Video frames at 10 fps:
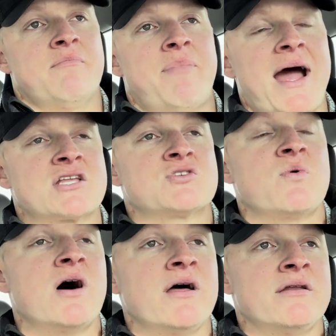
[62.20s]
back
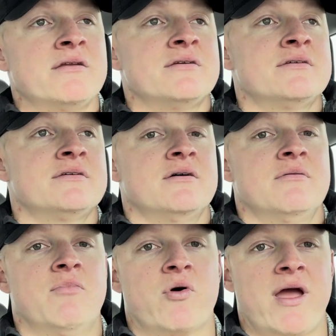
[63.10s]
squat,
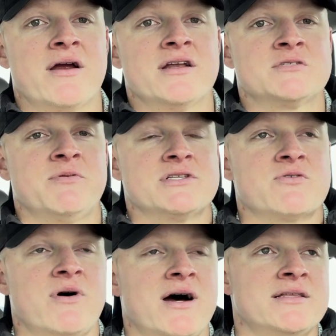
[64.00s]
Bulgarian split
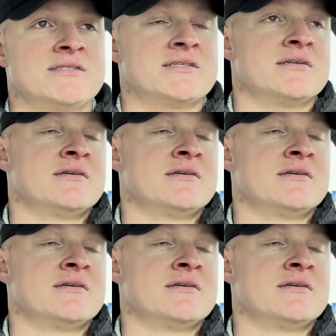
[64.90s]
squats,